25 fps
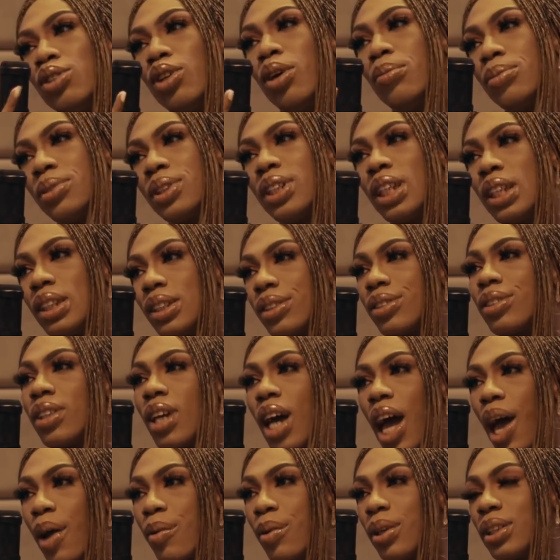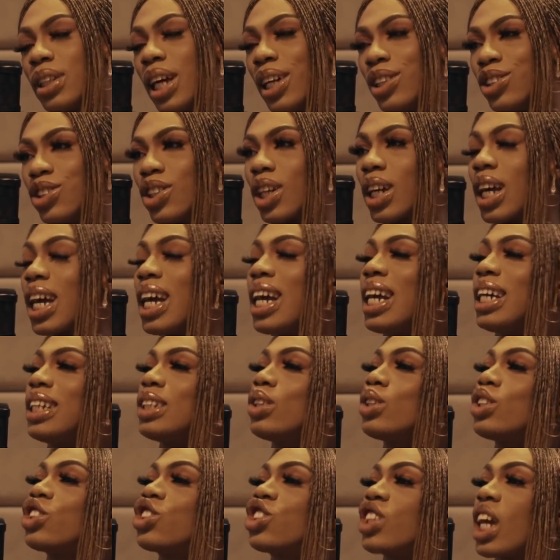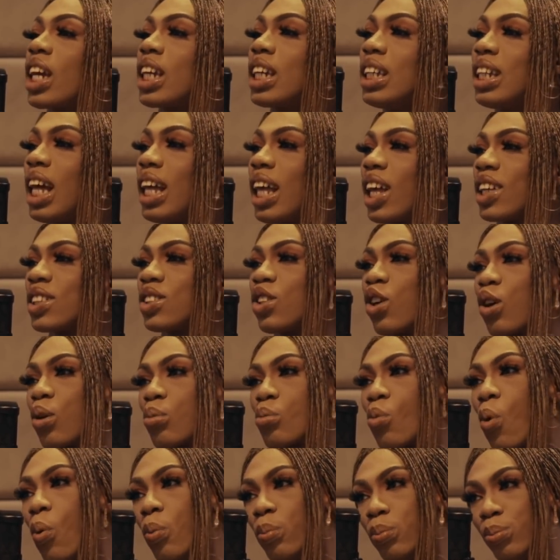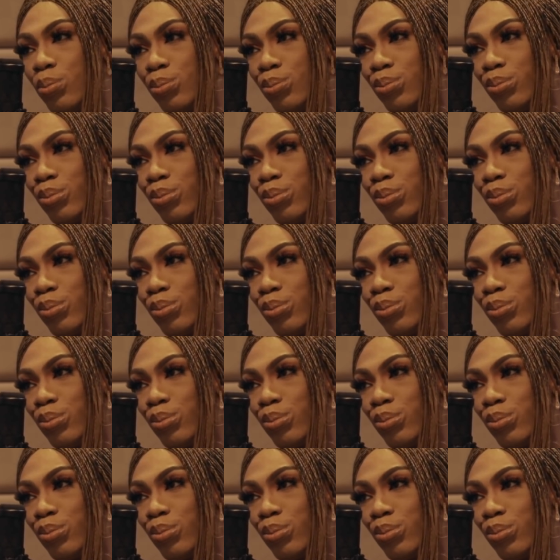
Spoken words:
doing upstairs. I went and checked. So the check-in, I just saw, boom.